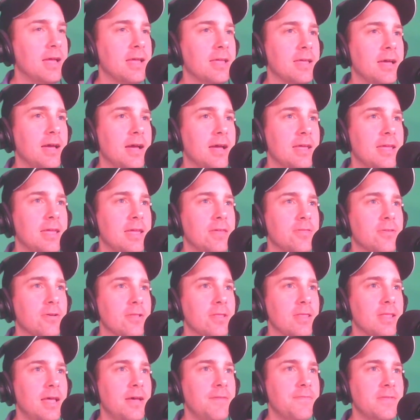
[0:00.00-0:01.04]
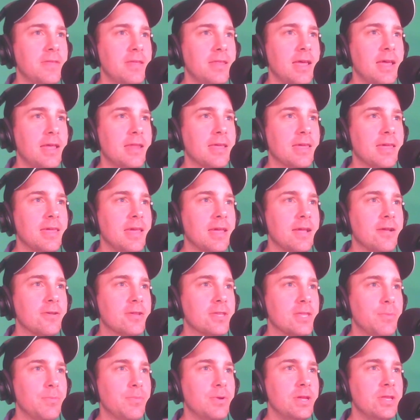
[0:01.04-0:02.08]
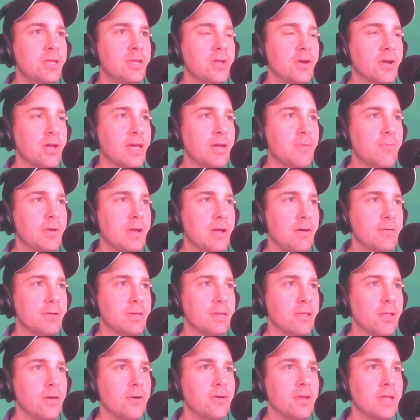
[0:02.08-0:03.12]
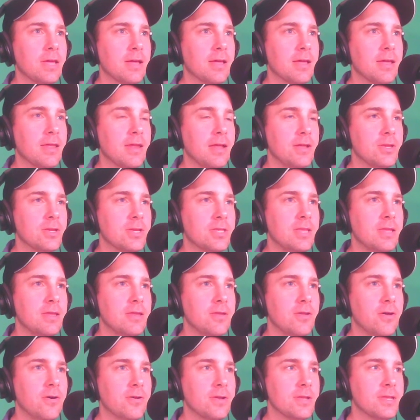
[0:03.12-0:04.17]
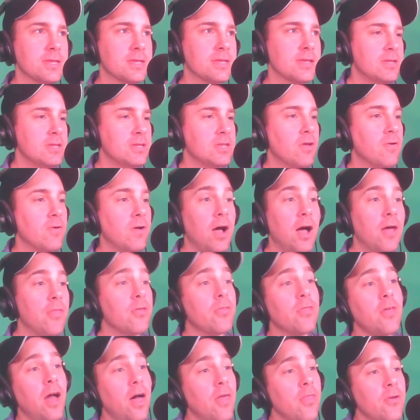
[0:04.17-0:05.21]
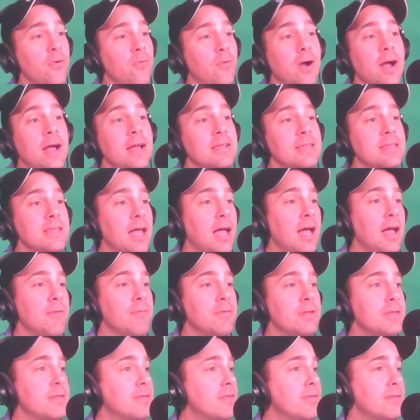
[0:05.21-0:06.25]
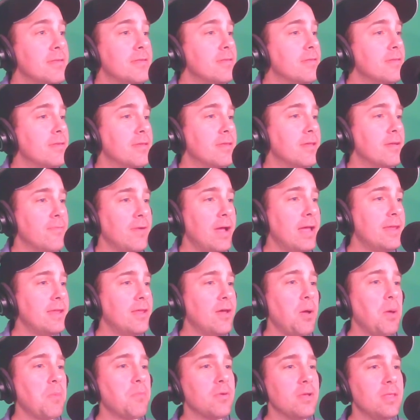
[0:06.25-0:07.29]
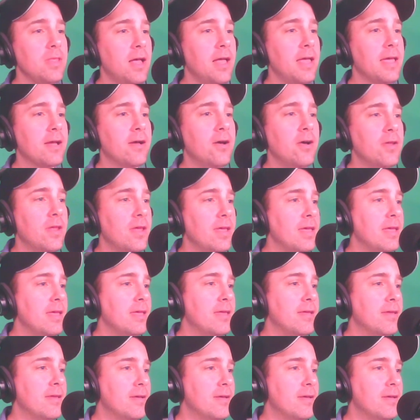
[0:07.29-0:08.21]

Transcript: either left it at a gig or somebody took it when I was loading and I just didn't notice. So otherwise, right now I'm relying on a